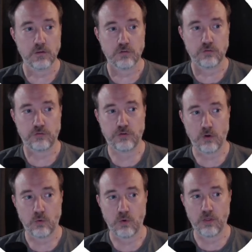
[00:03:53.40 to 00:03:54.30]

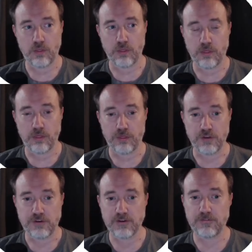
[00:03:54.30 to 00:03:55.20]
So the
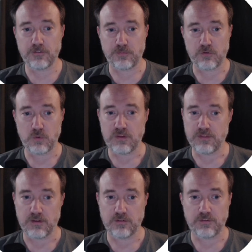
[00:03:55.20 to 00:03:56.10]
difference between
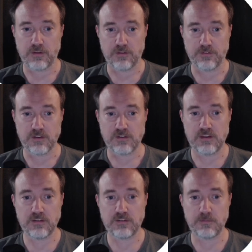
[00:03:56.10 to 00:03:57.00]
these is that
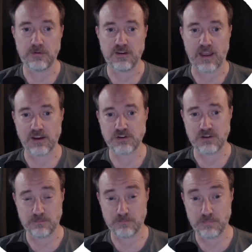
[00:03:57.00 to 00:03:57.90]
TCP actually
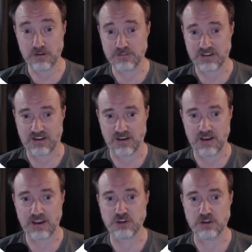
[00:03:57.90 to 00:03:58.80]
builds a
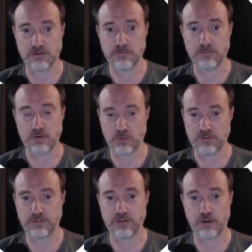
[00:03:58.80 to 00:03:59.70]
connection between
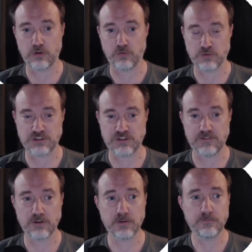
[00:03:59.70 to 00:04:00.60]
sender and receiver,